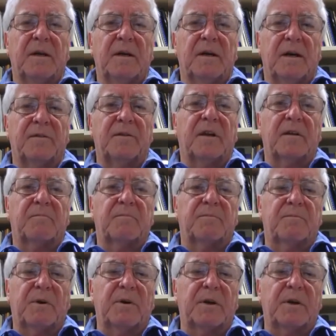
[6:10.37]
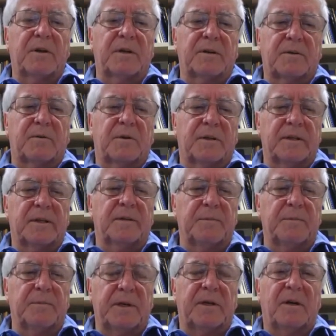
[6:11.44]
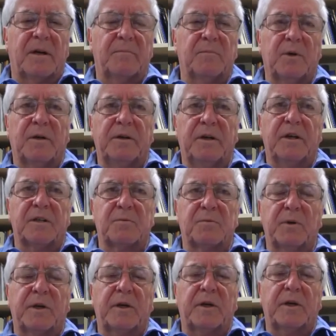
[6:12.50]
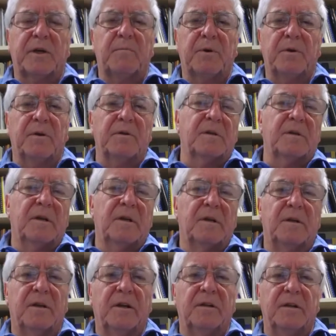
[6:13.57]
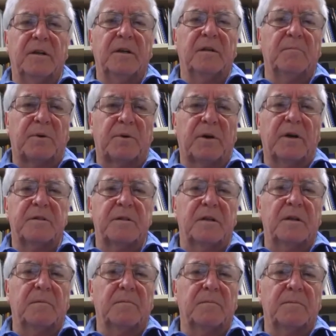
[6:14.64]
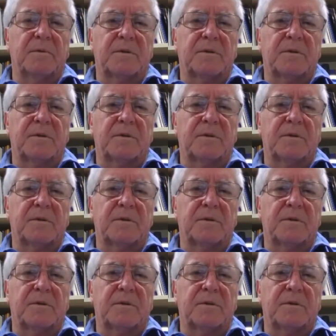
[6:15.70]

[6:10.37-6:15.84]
And then very clearly became, well, yes, we can produce neodymium, praseodymium,